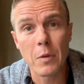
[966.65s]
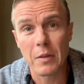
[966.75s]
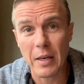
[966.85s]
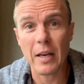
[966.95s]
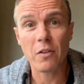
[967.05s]

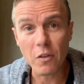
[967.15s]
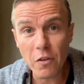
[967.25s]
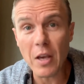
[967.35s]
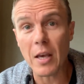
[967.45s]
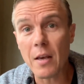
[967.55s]
that get to
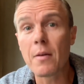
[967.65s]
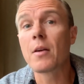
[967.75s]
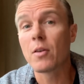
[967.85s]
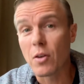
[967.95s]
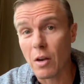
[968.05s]
see
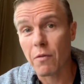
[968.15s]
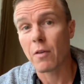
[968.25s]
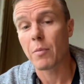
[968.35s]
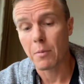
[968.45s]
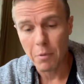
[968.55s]
if they've
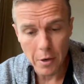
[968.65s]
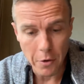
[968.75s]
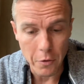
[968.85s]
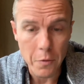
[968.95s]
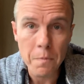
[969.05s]
been pwned.